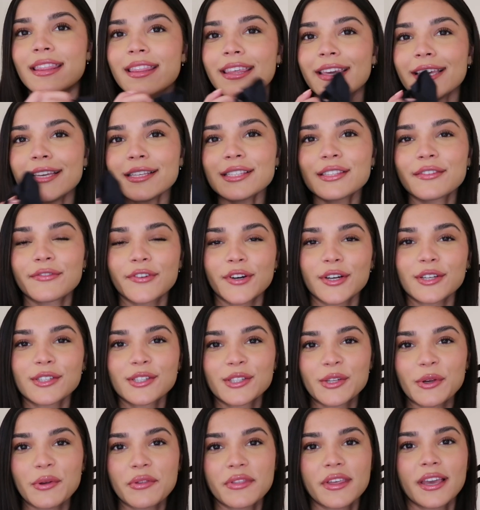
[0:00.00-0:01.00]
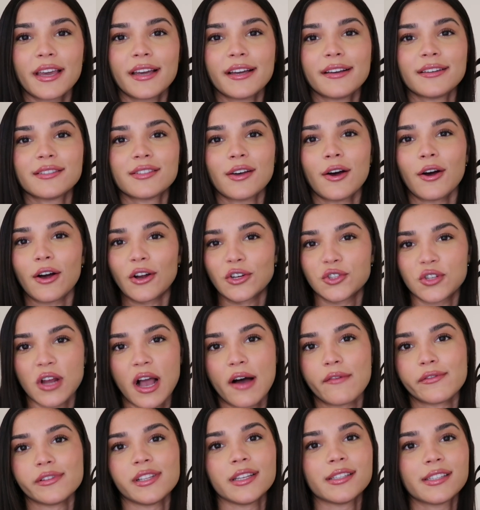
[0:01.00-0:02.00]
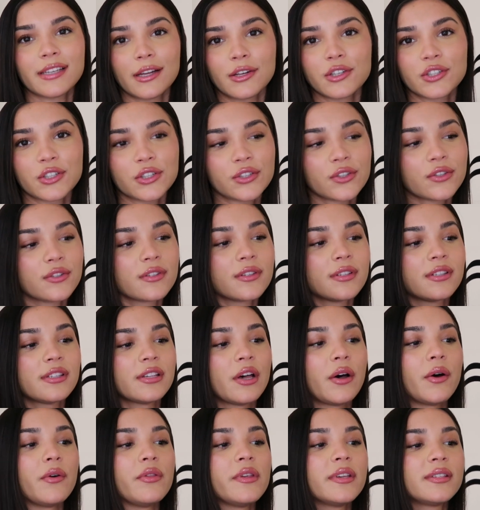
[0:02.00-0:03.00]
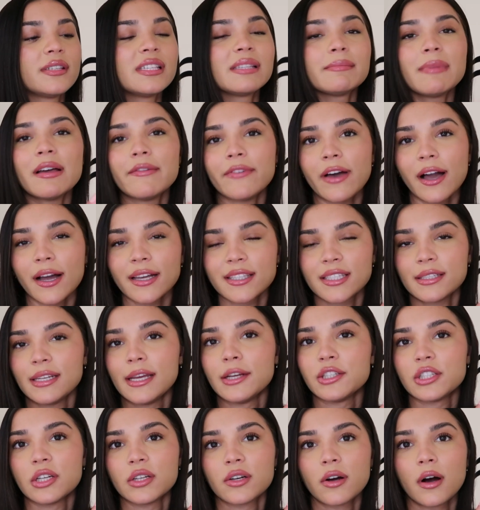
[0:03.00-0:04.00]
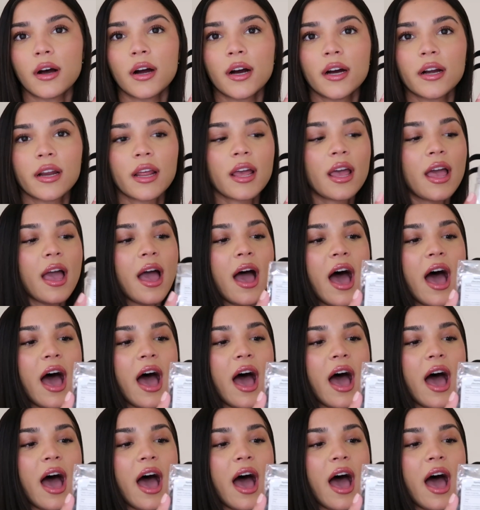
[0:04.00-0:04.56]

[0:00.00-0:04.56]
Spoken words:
These first two things are travel essentials. So this is my vaccination card.